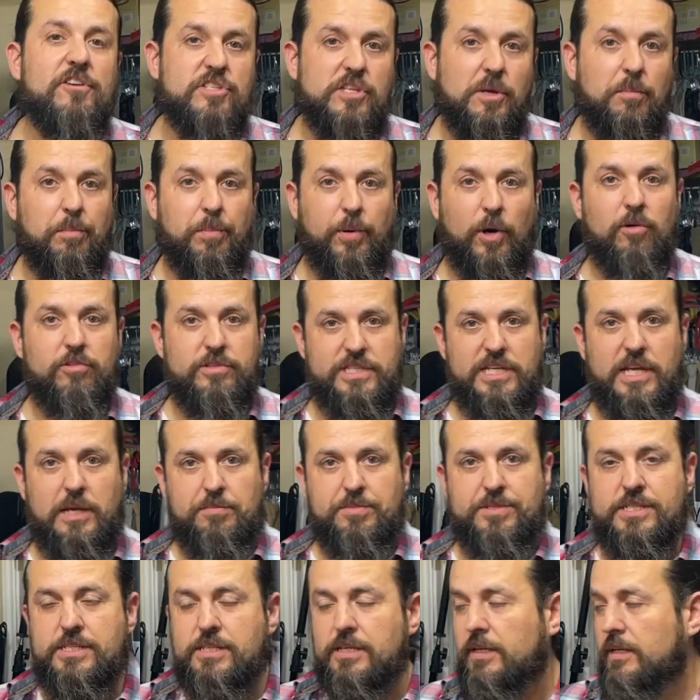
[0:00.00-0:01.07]
some pro
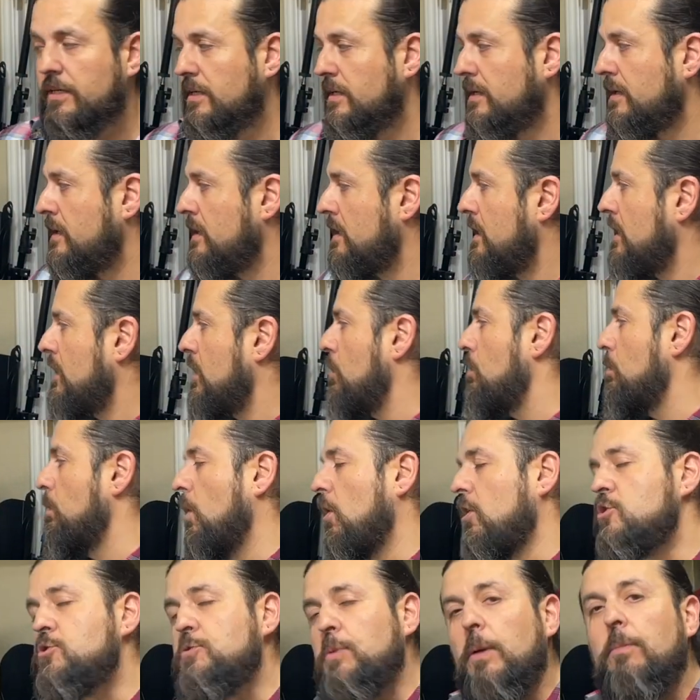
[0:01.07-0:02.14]
tips.
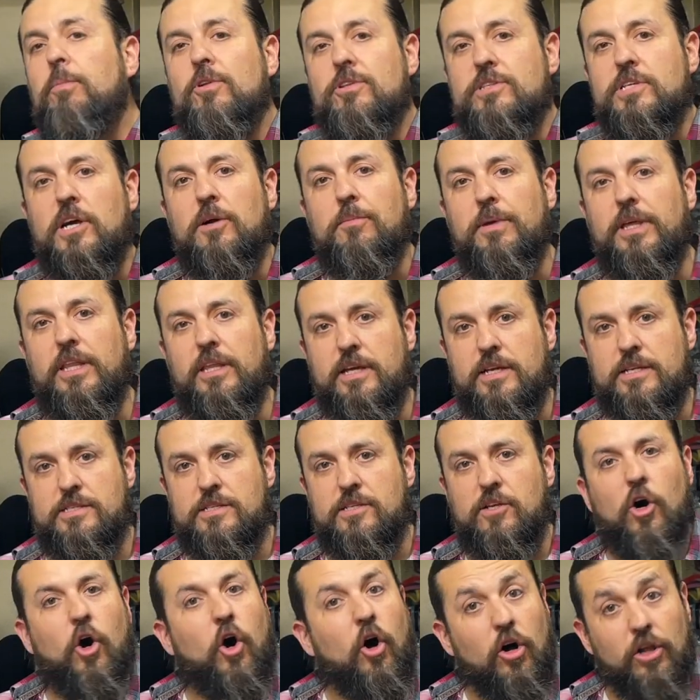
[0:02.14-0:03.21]
Most people tell me this
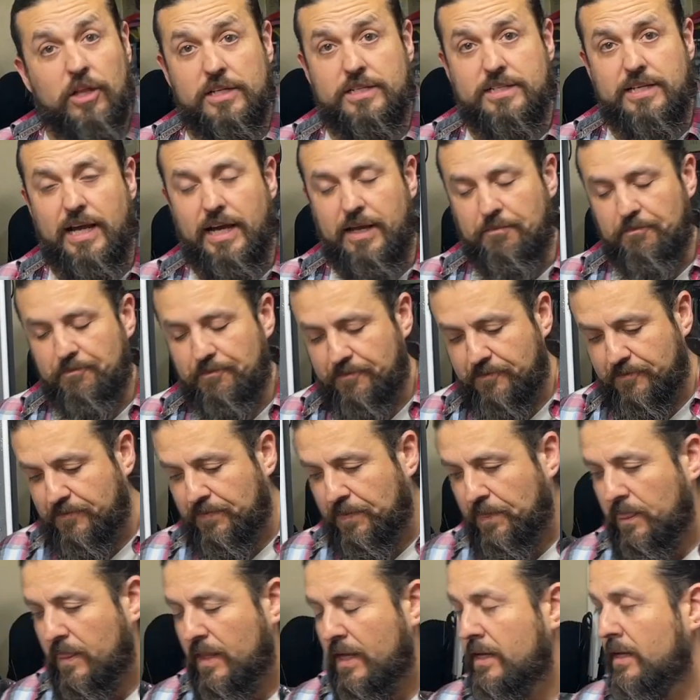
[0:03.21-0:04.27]
all the time.
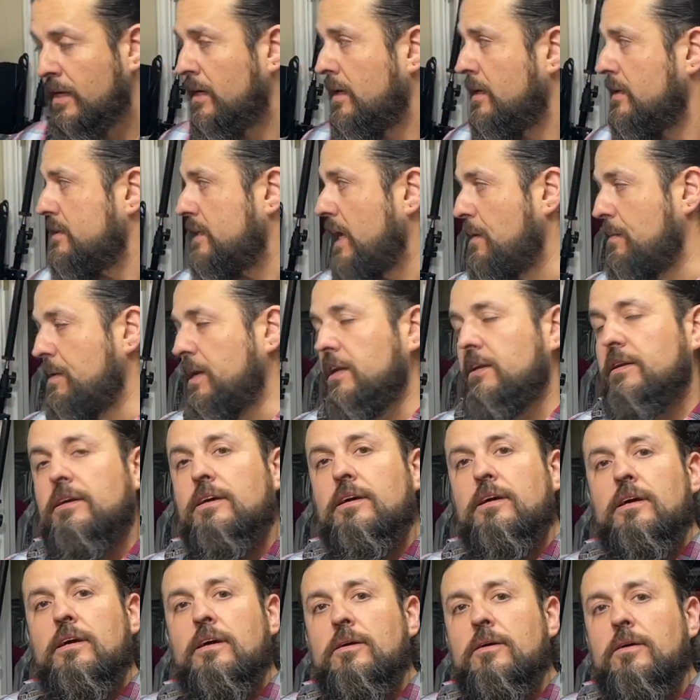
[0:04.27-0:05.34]
Damien,
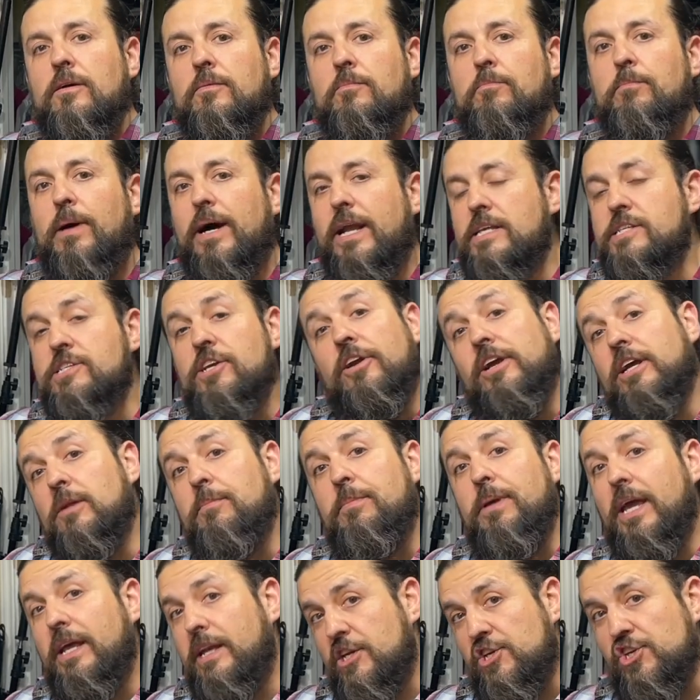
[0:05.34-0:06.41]
but is there going to
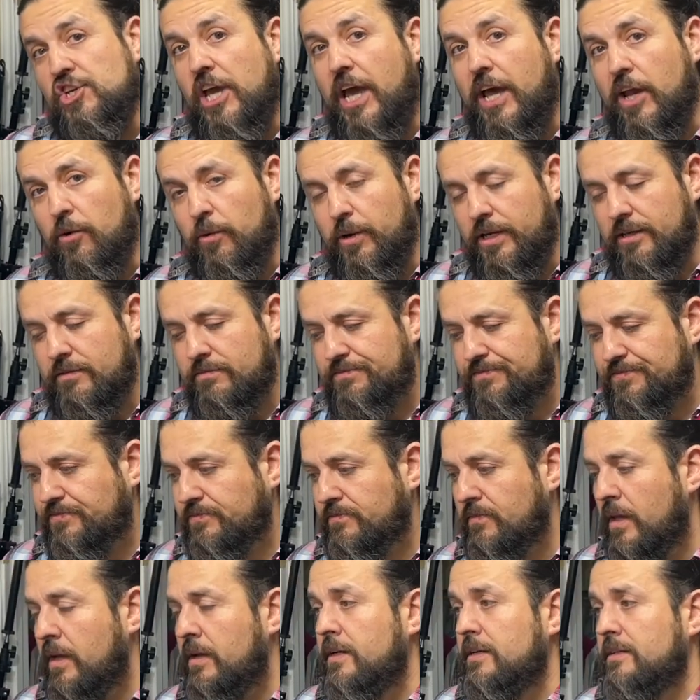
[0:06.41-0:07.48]
be any shadowing?
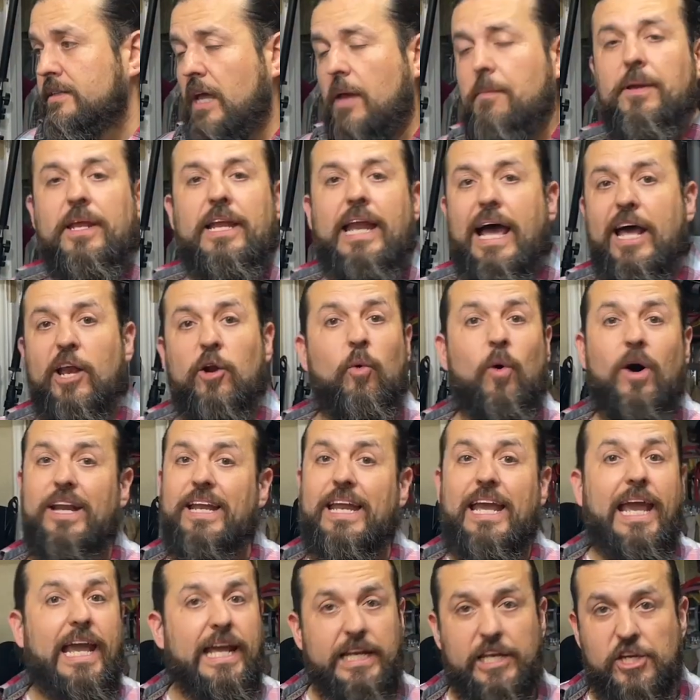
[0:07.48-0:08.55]
Damien, I don't want
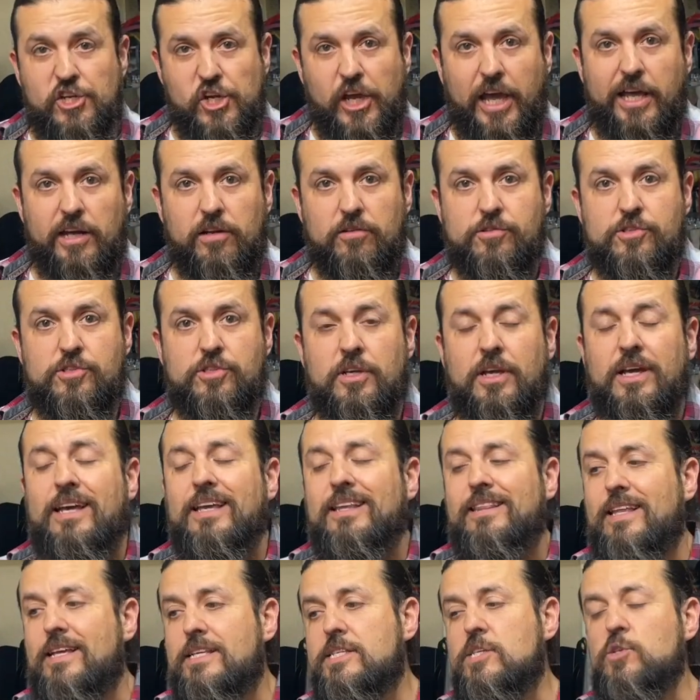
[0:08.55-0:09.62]
any shadows.
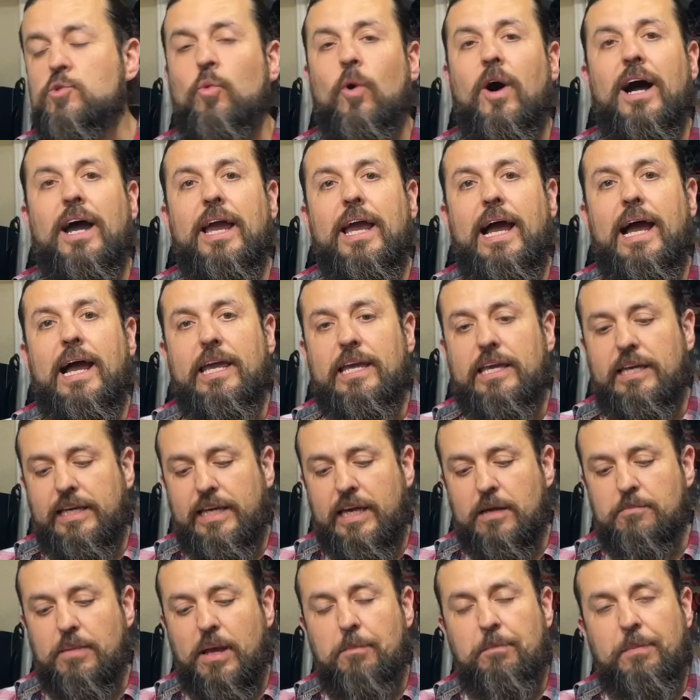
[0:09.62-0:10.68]
This is why I
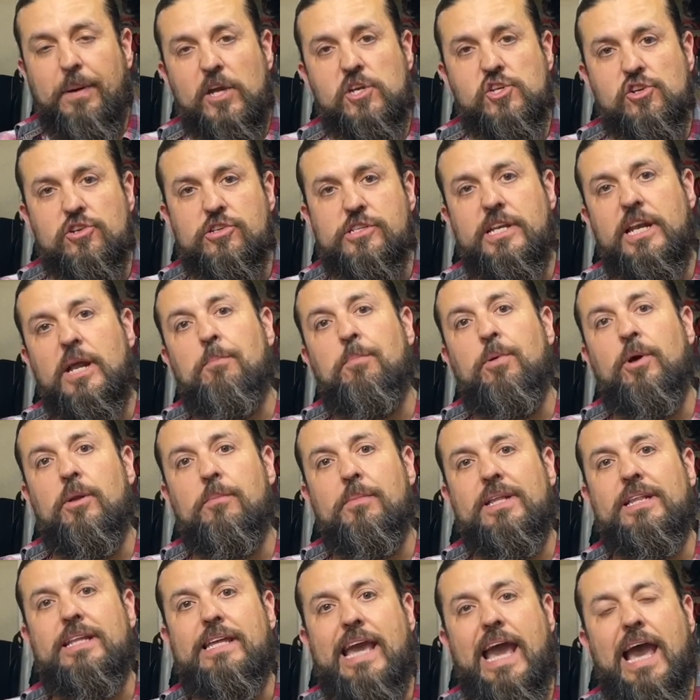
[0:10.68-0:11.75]
get my pictures and I put them
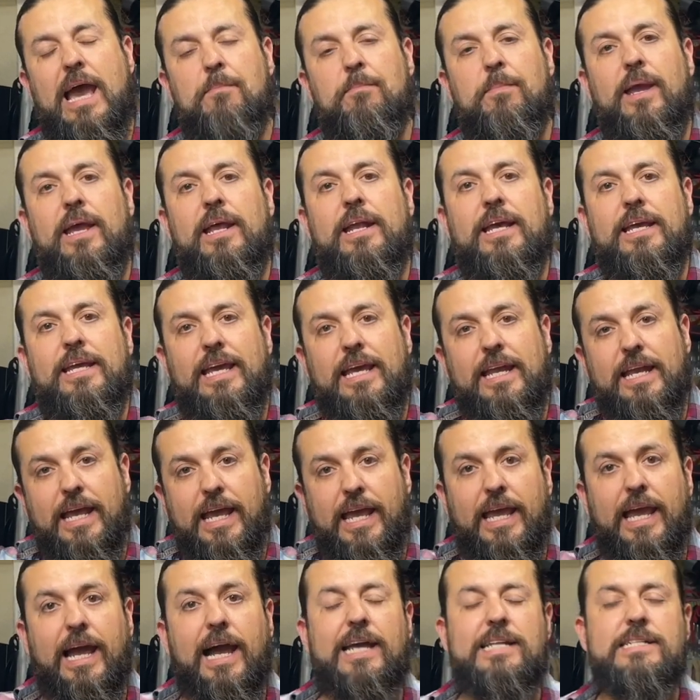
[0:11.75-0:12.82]
in the app and I get
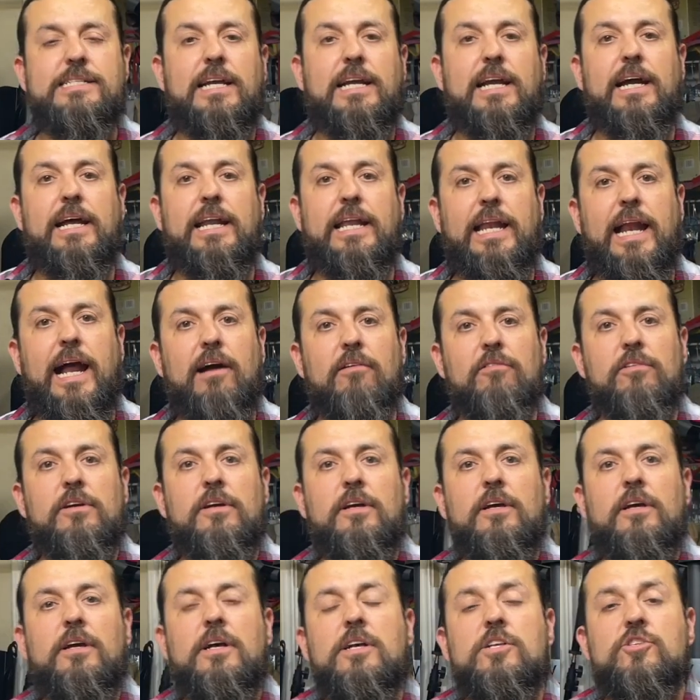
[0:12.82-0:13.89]
AI to cut it out
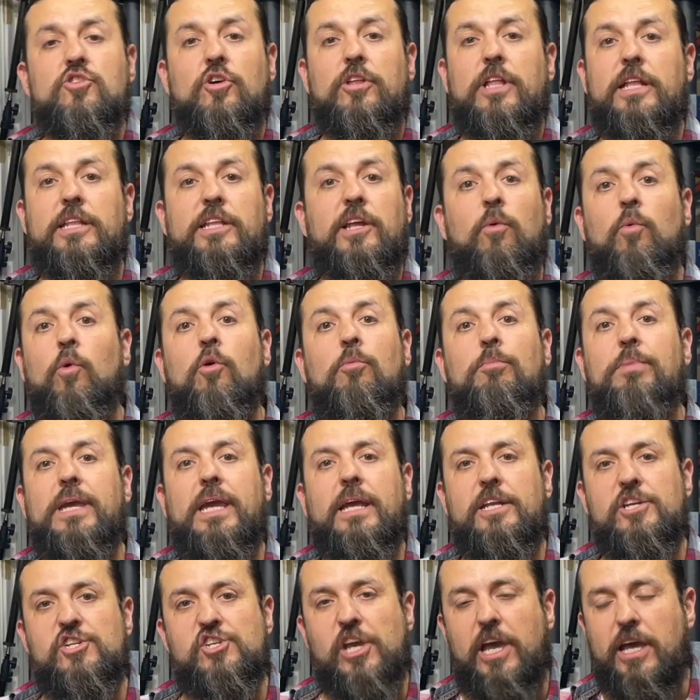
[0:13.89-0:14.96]
so that there won't be
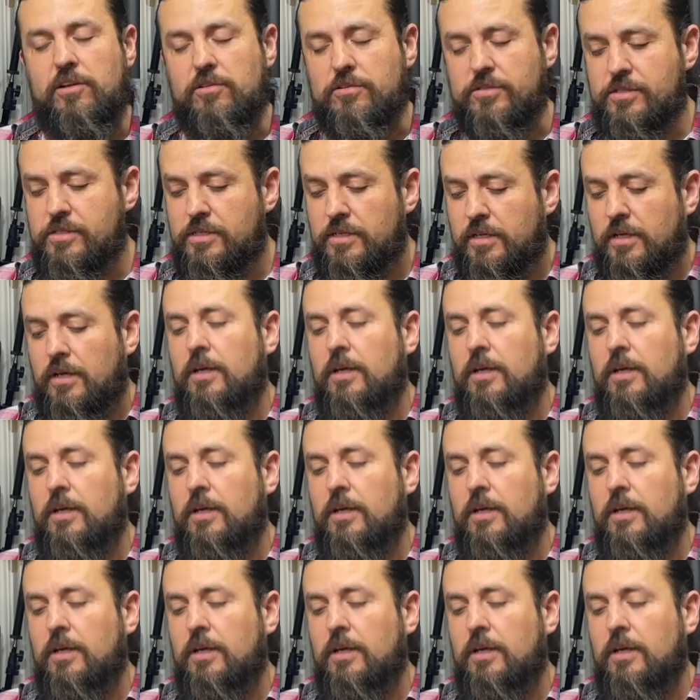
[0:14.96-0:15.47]
any shadows.